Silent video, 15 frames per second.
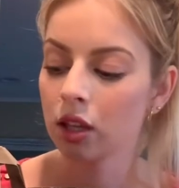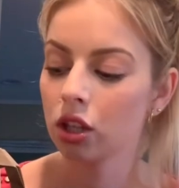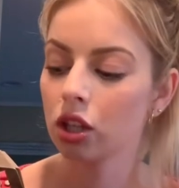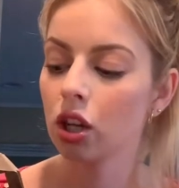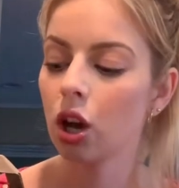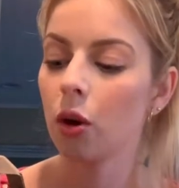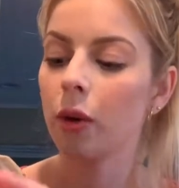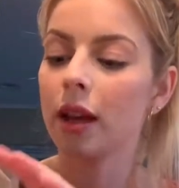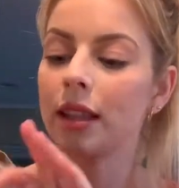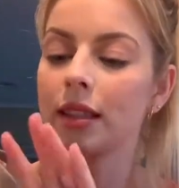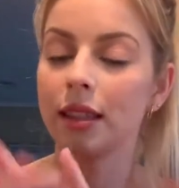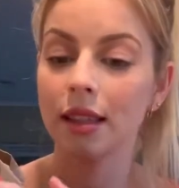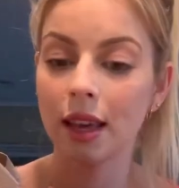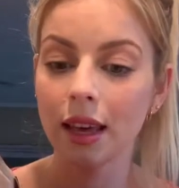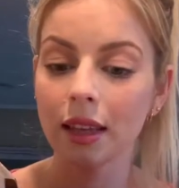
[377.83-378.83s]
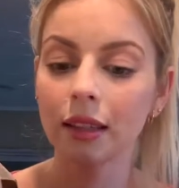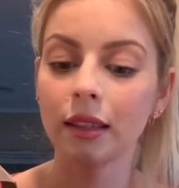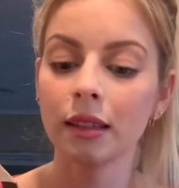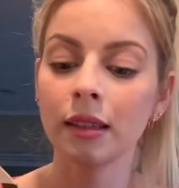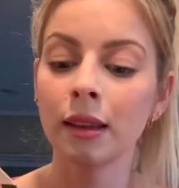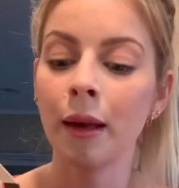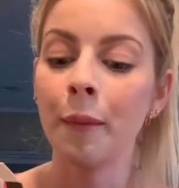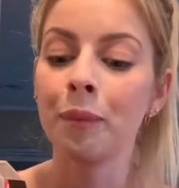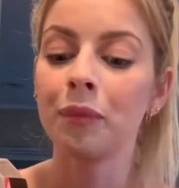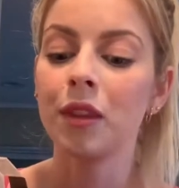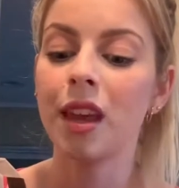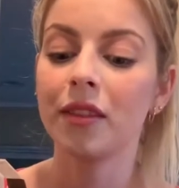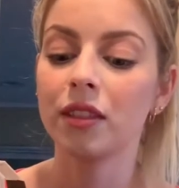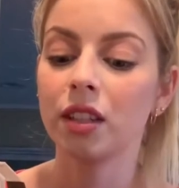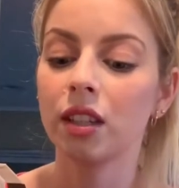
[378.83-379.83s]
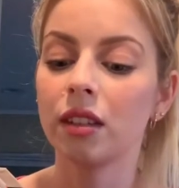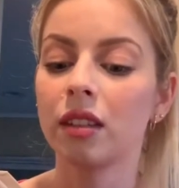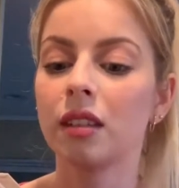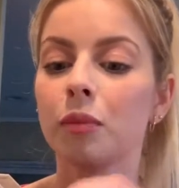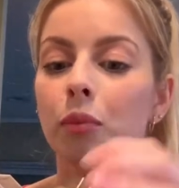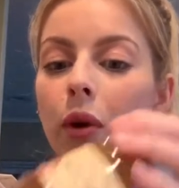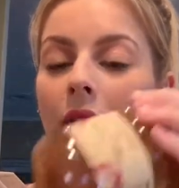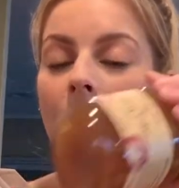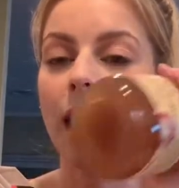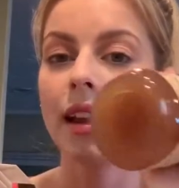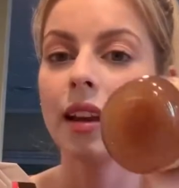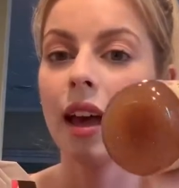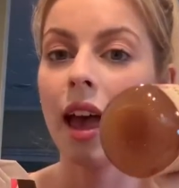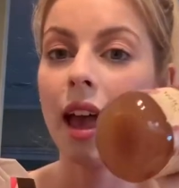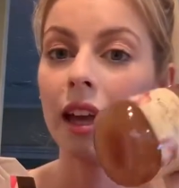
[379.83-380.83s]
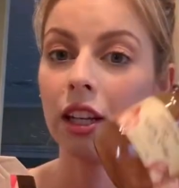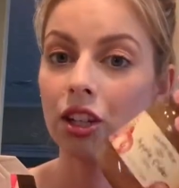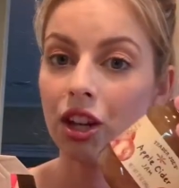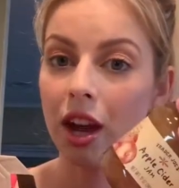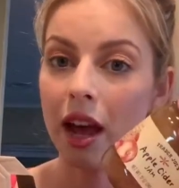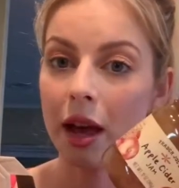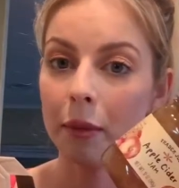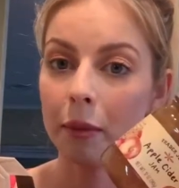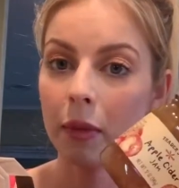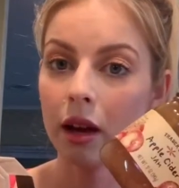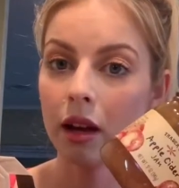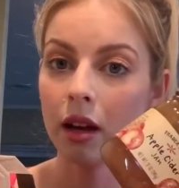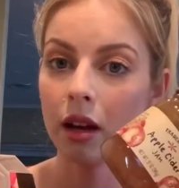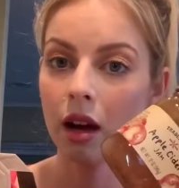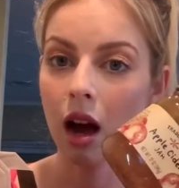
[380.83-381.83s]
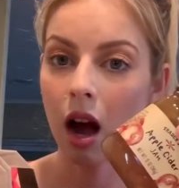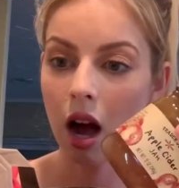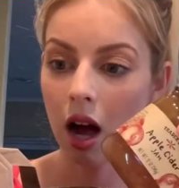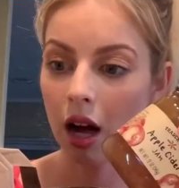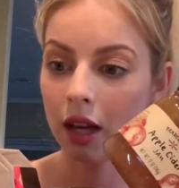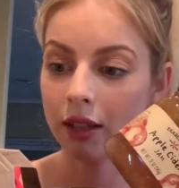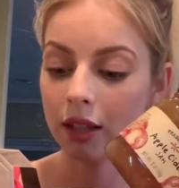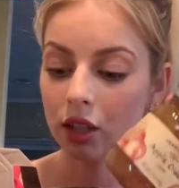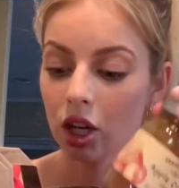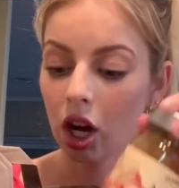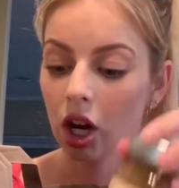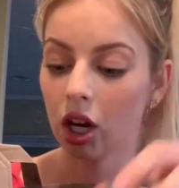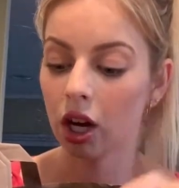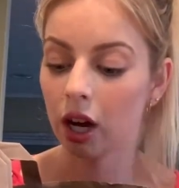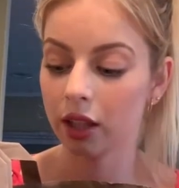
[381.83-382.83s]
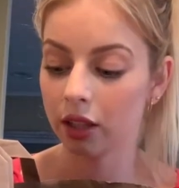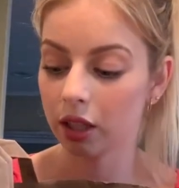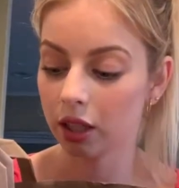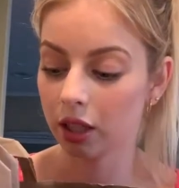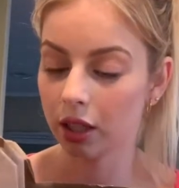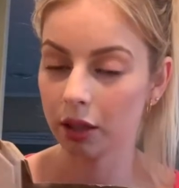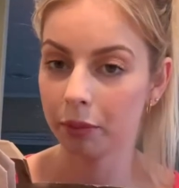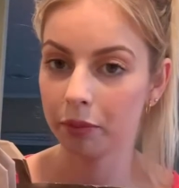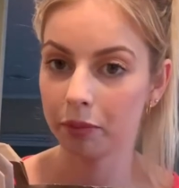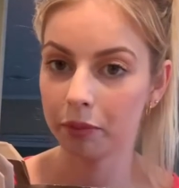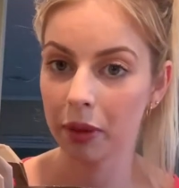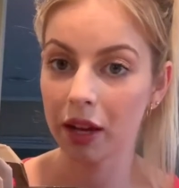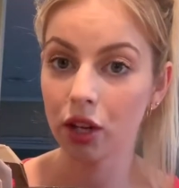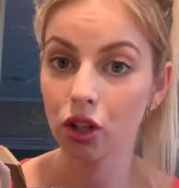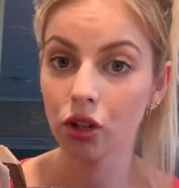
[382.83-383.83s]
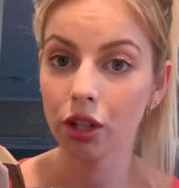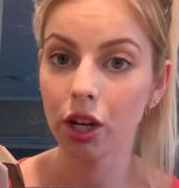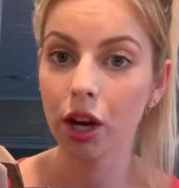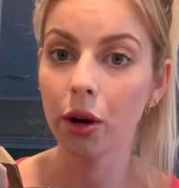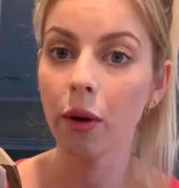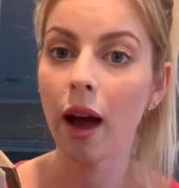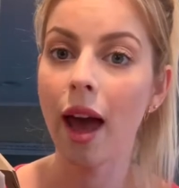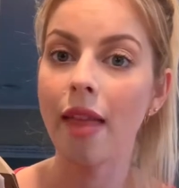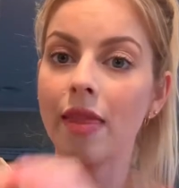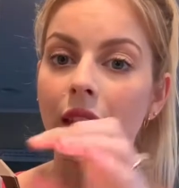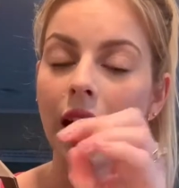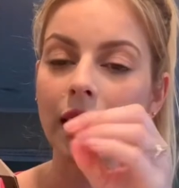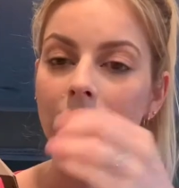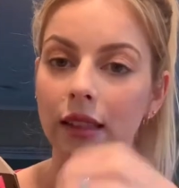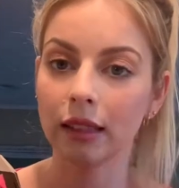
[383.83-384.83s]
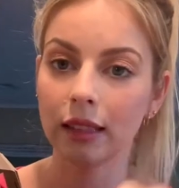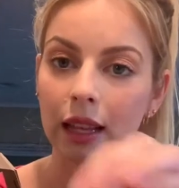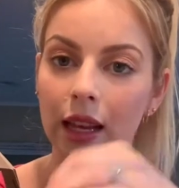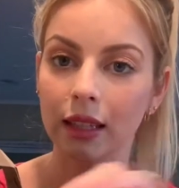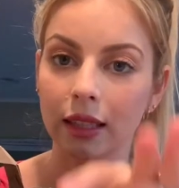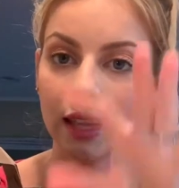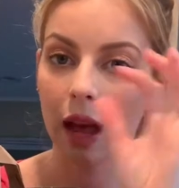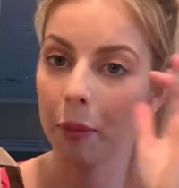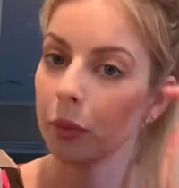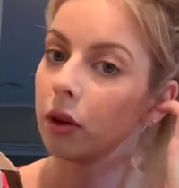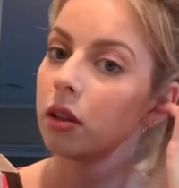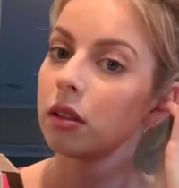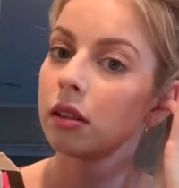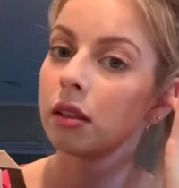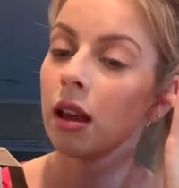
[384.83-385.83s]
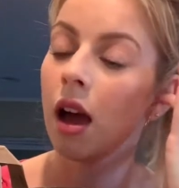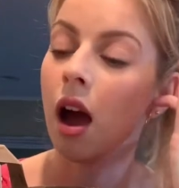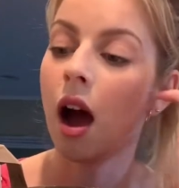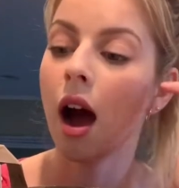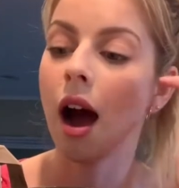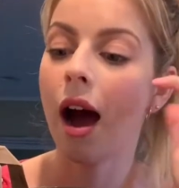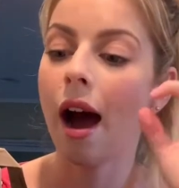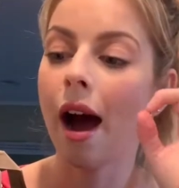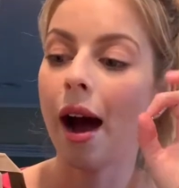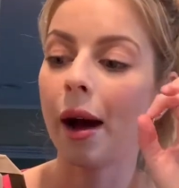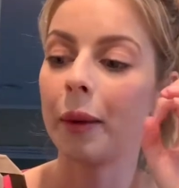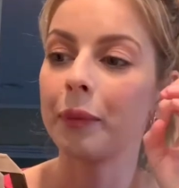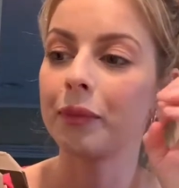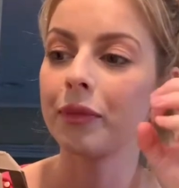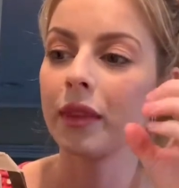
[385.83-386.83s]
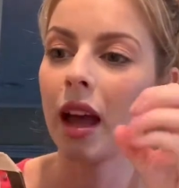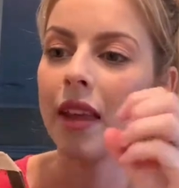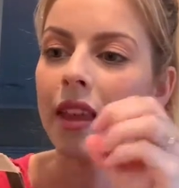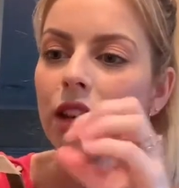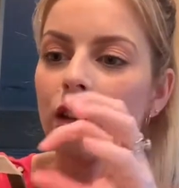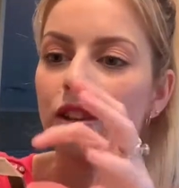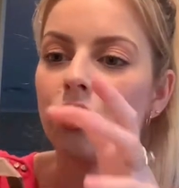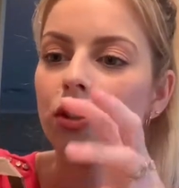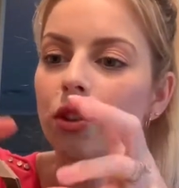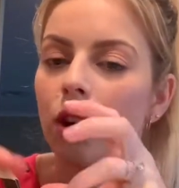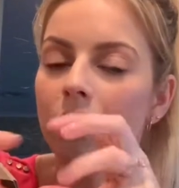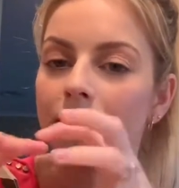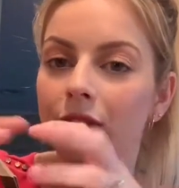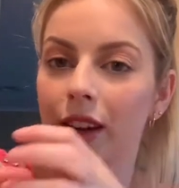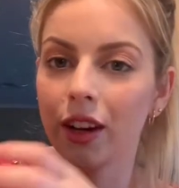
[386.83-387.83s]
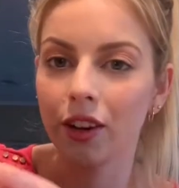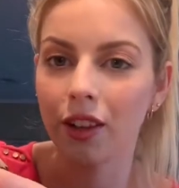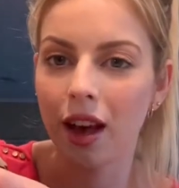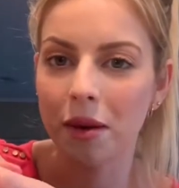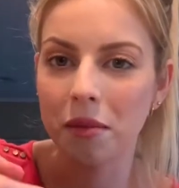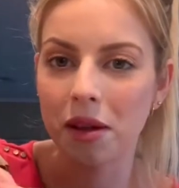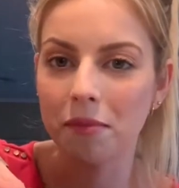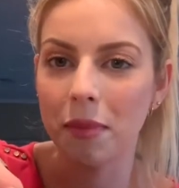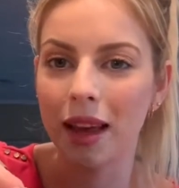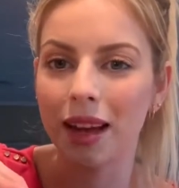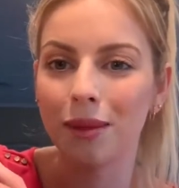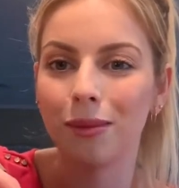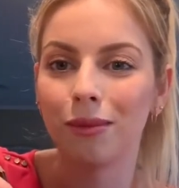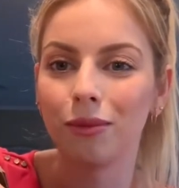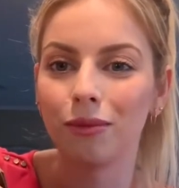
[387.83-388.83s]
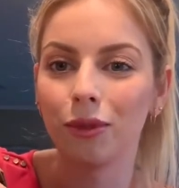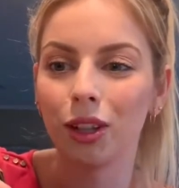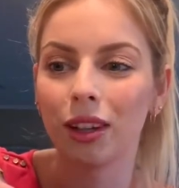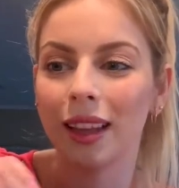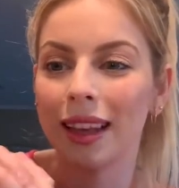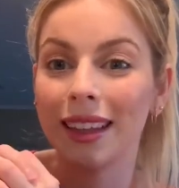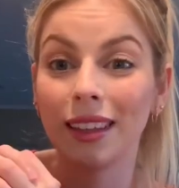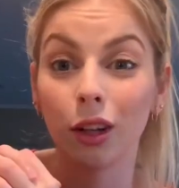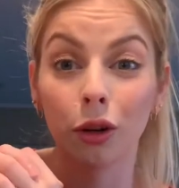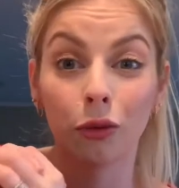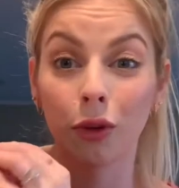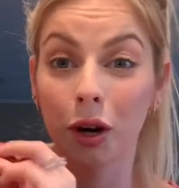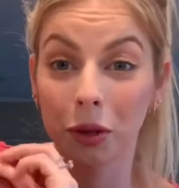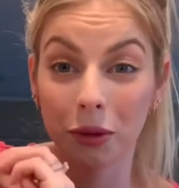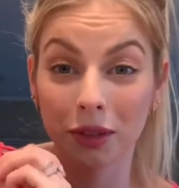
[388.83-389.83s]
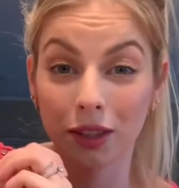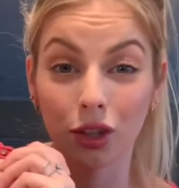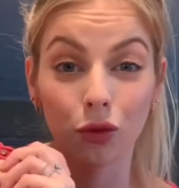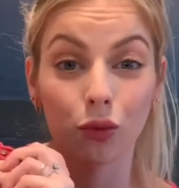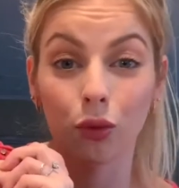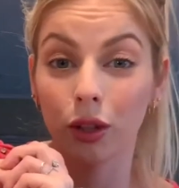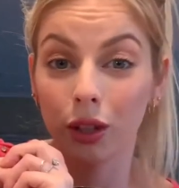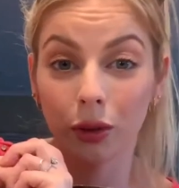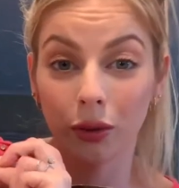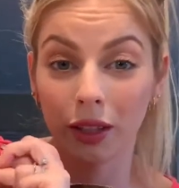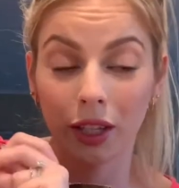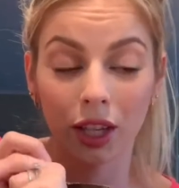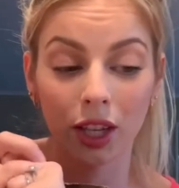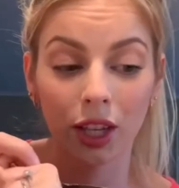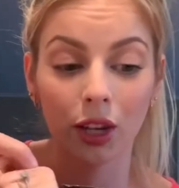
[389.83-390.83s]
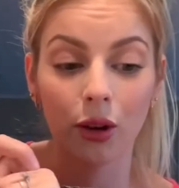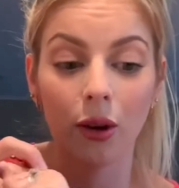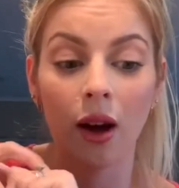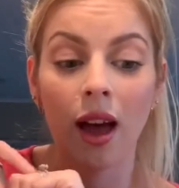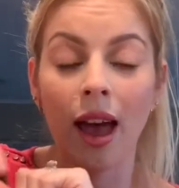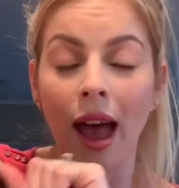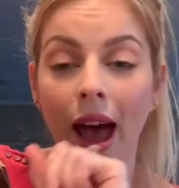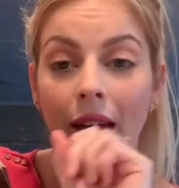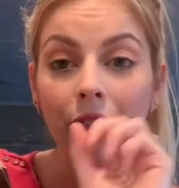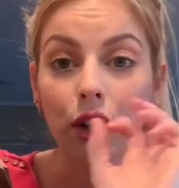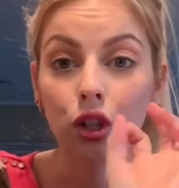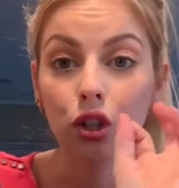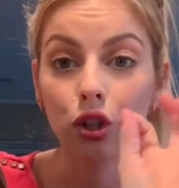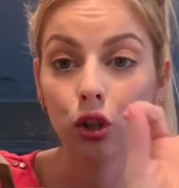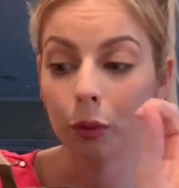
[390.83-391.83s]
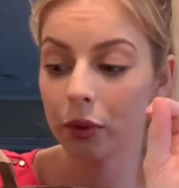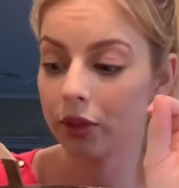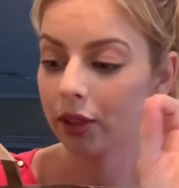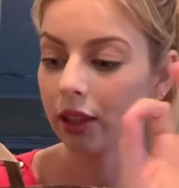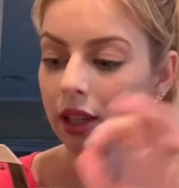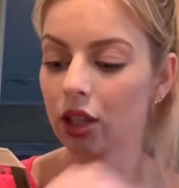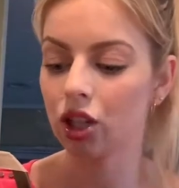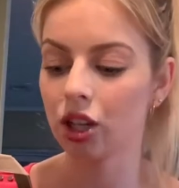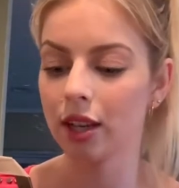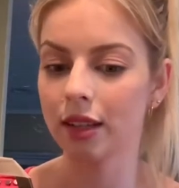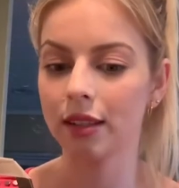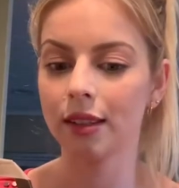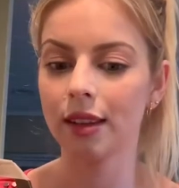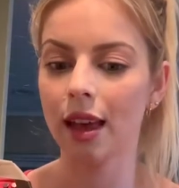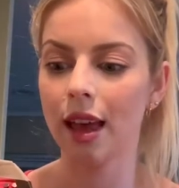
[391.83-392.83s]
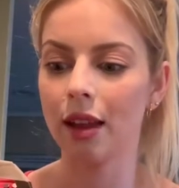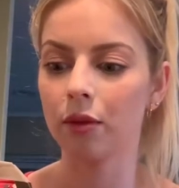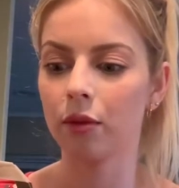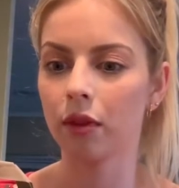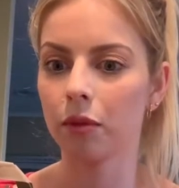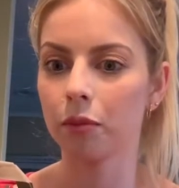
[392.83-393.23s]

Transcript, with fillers: So it's this, next is spread a jam on the tart, on the pastry dough and then sliced apples. Um, and then you configure them and make them look like a little rose. They're really, really cute and they're super delicious and